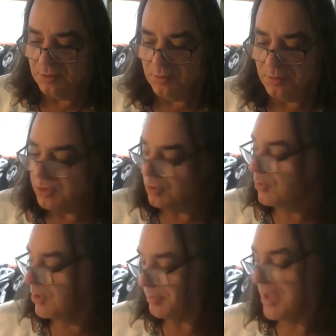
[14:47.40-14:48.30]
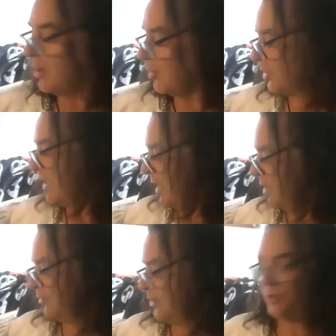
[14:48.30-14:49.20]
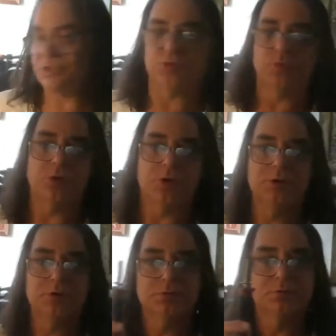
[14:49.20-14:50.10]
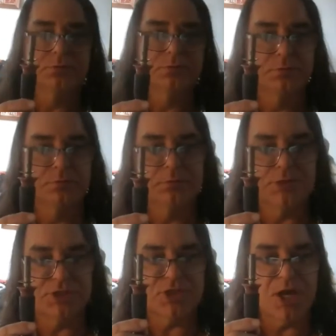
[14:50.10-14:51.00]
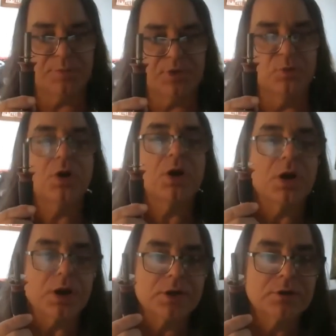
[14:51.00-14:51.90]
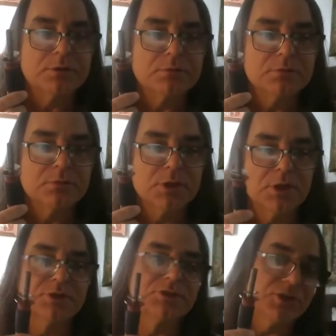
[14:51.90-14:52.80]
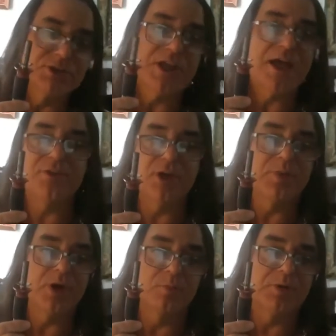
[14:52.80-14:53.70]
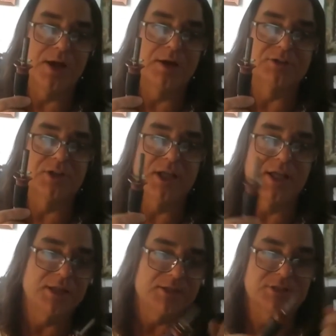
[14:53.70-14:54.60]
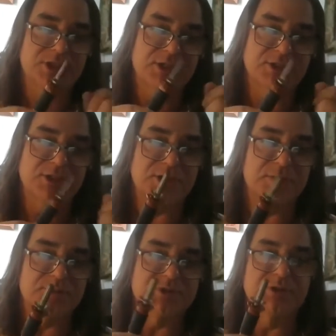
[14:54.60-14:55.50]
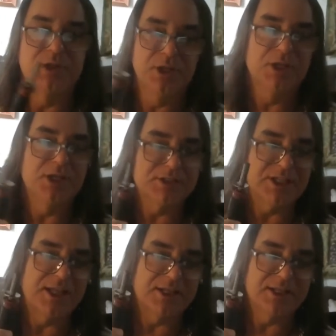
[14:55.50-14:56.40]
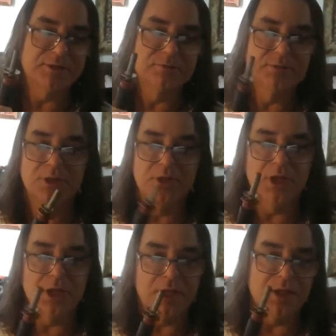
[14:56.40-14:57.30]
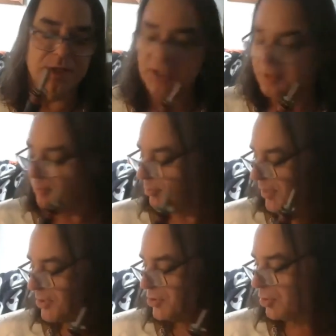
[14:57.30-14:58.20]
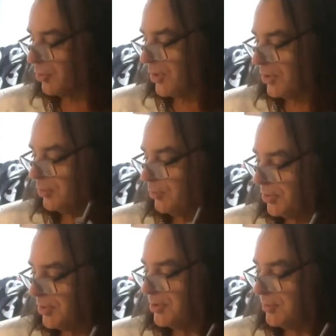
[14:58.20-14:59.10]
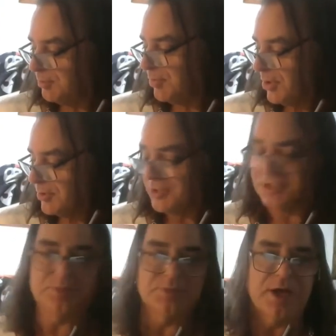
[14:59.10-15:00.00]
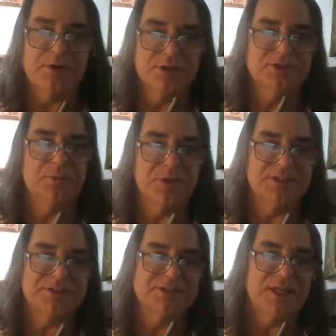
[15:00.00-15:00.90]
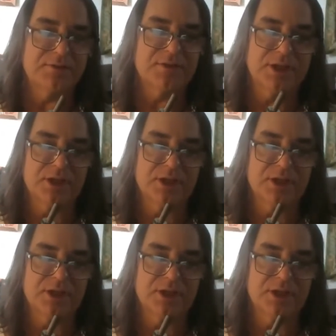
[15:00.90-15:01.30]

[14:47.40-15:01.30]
you don't want to power down this tool to stop your work. And so just having a pair of pliers on hand to change the tips, it's handy. And make sure when you put the tip down, it's someplace safe, like in a